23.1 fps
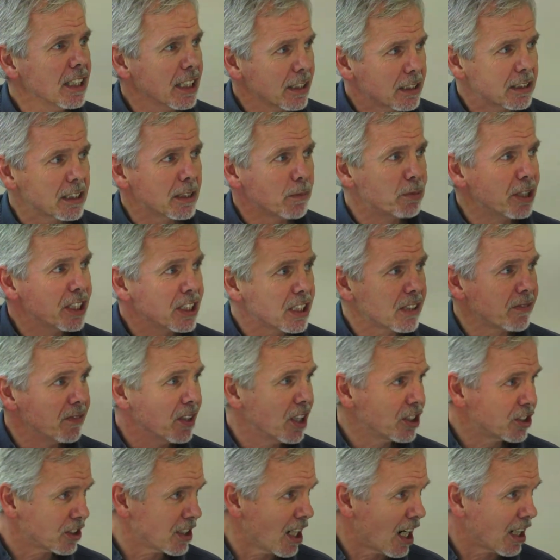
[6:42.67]
it's the British
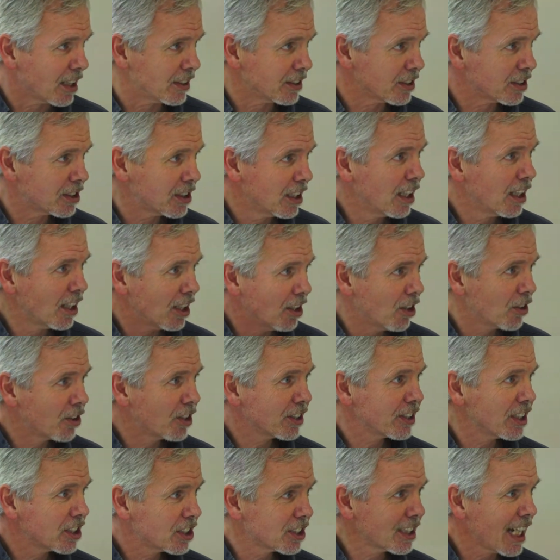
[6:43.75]
Virgin Islands. Look at
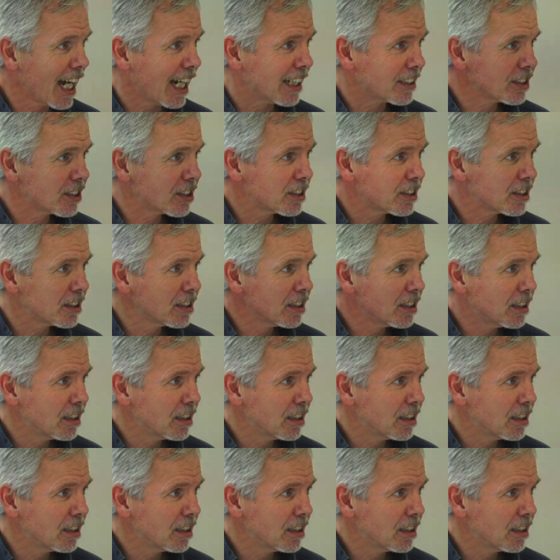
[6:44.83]
the stats.